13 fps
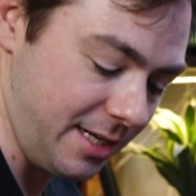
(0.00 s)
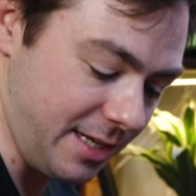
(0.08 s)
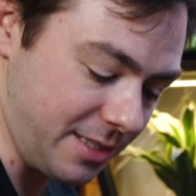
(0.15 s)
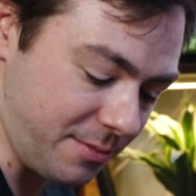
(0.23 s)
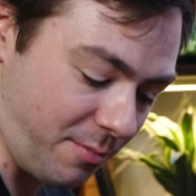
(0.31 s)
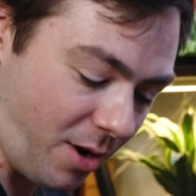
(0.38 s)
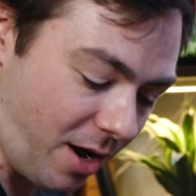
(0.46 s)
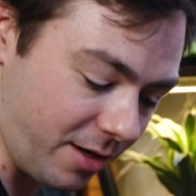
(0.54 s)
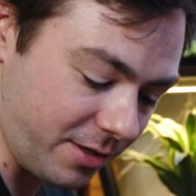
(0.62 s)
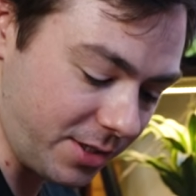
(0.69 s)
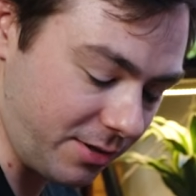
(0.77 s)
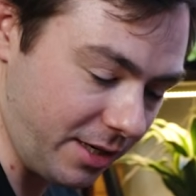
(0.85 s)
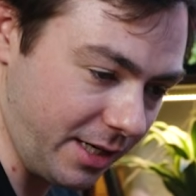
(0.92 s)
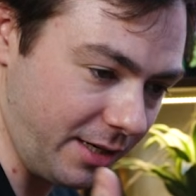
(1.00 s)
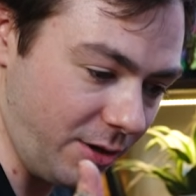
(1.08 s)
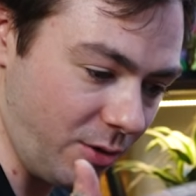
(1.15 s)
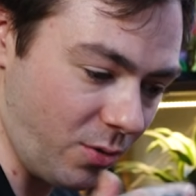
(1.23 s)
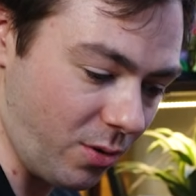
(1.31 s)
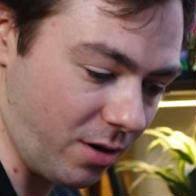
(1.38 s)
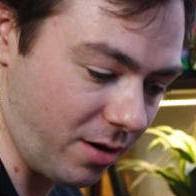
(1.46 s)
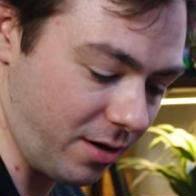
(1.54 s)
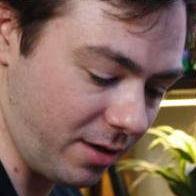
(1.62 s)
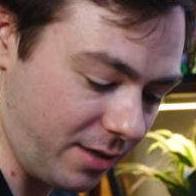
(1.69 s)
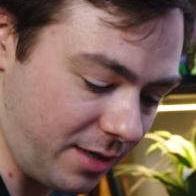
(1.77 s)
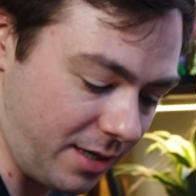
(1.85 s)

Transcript: It's monitoring your